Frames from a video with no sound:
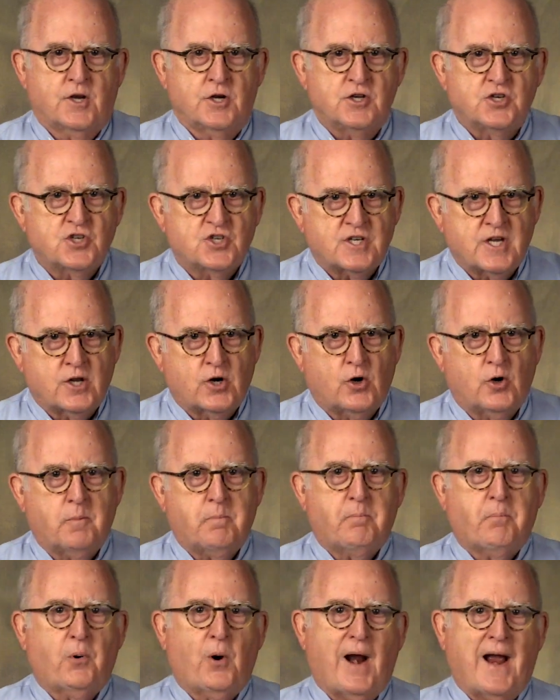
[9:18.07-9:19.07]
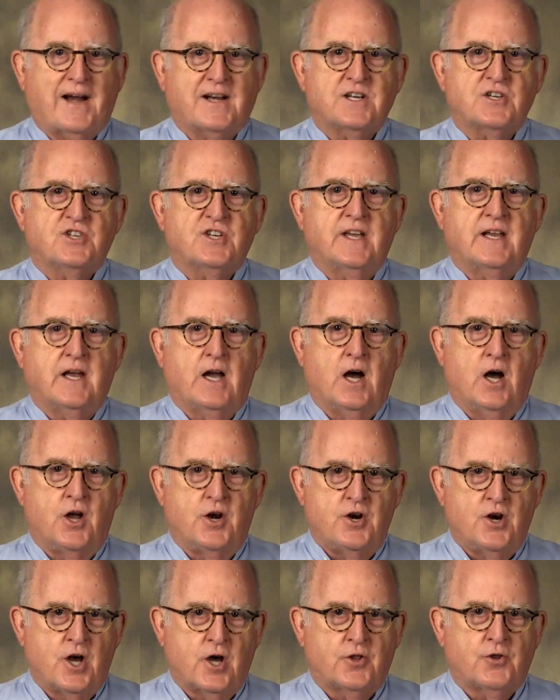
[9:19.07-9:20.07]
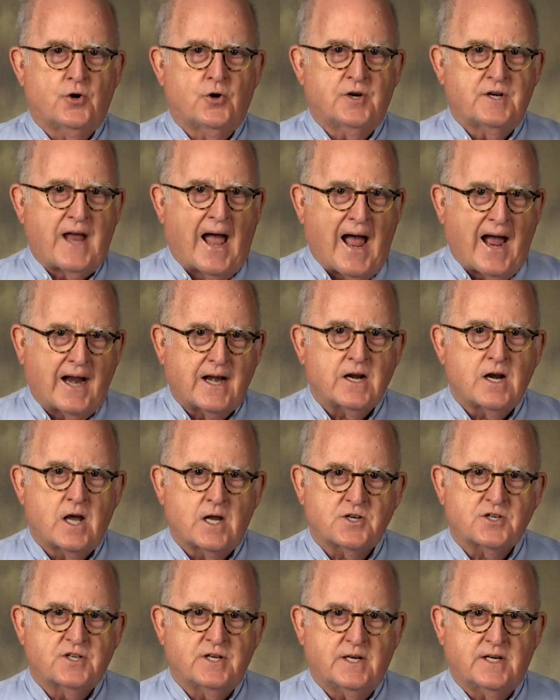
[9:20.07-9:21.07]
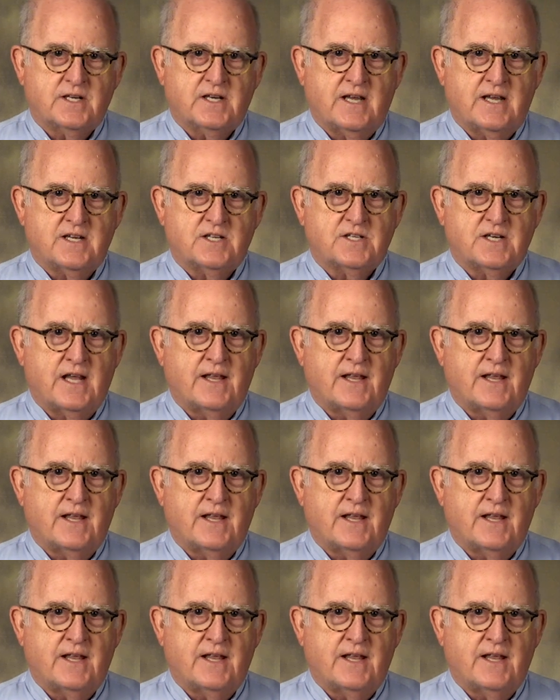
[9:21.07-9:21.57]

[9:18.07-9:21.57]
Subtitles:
consider practicing another diagnostic test,